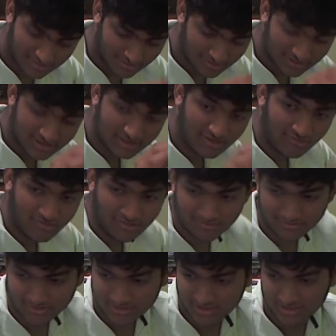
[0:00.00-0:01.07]

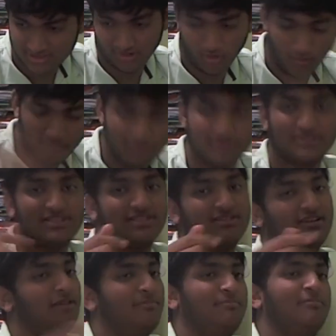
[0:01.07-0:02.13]
someone opens it
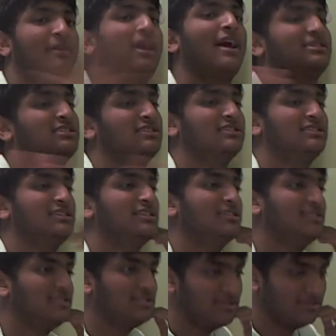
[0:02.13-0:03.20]
up, passes it
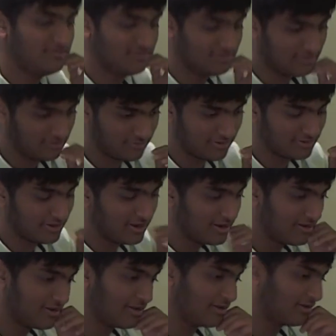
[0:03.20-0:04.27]
to around the
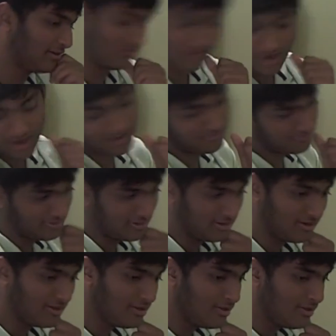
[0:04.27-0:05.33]
area. I grab it,
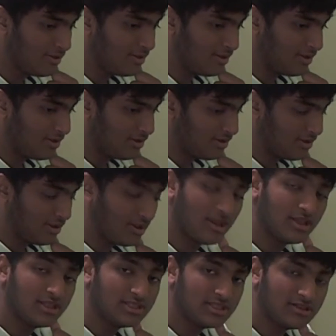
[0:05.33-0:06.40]

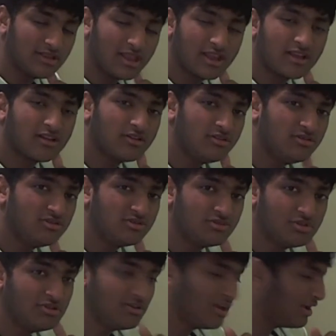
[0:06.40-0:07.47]
and they're like, "Who
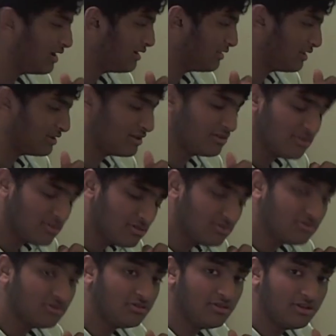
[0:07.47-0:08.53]
drew that? Like, did you
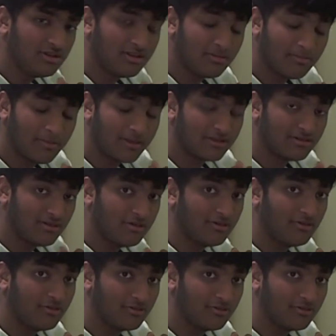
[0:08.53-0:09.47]
drew it?" I'm like, "No,